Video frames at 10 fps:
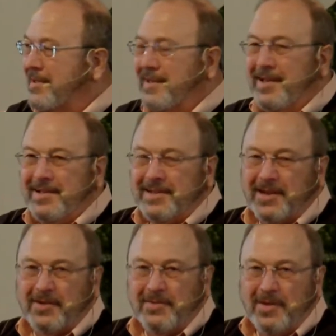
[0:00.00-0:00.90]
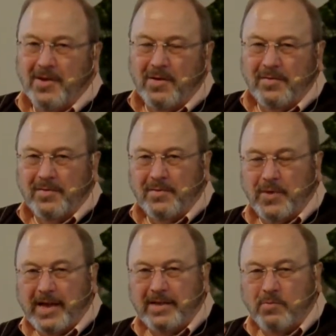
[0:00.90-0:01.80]
you know,
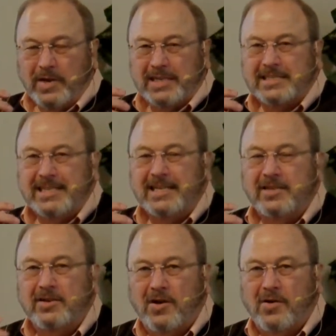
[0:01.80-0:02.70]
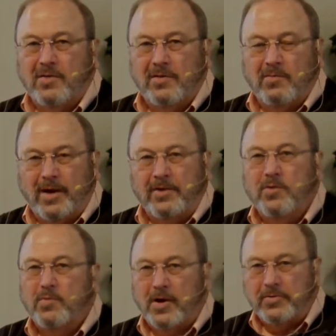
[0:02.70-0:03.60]
we, we just need to know the one
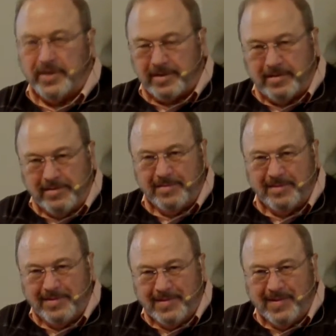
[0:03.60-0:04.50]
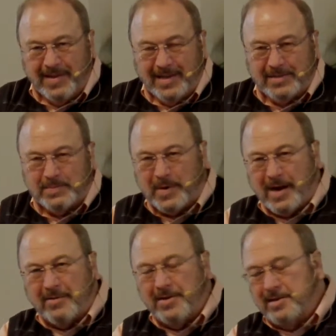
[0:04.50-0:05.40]
who wrote it,
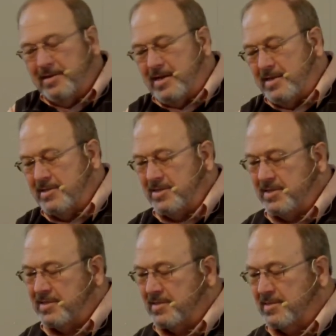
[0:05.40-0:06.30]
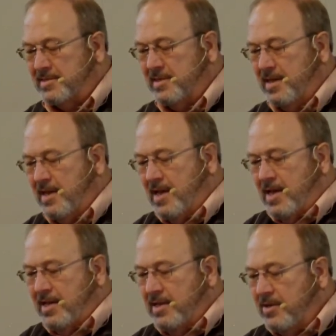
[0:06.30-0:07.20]
inspired it, and that is Jesus.
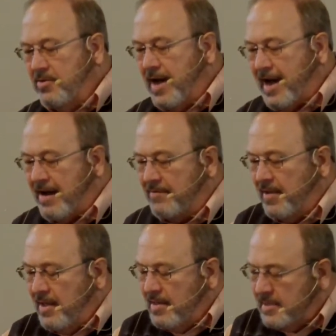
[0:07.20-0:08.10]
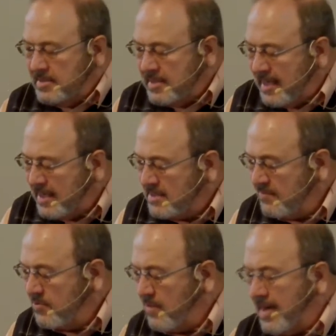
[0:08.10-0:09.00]
And you have the seeds
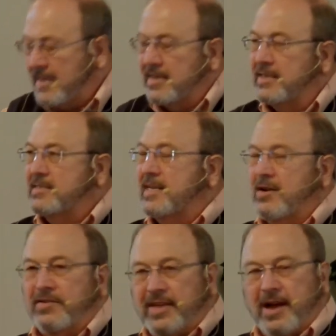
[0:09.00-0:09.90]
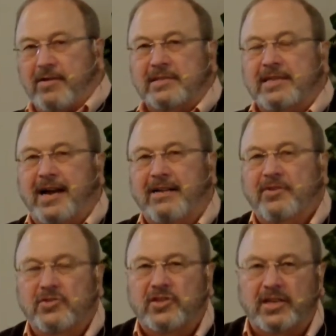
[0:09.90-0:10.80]
of greatness that are there inside
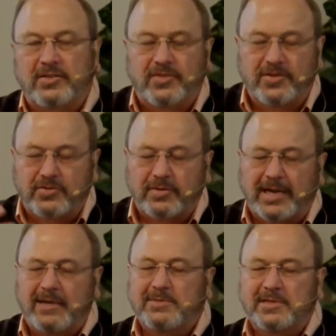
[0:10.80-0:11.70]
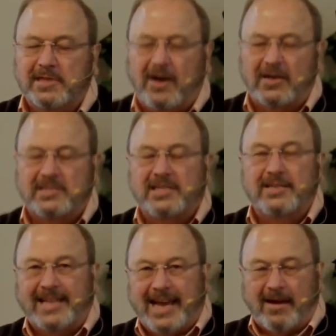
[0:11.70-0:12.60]
of you. The, the dreams are
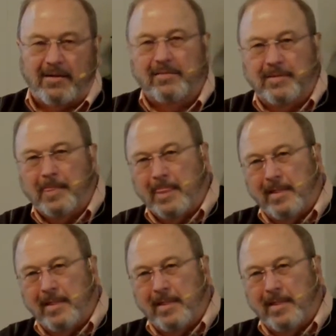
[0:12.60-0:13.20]
still there.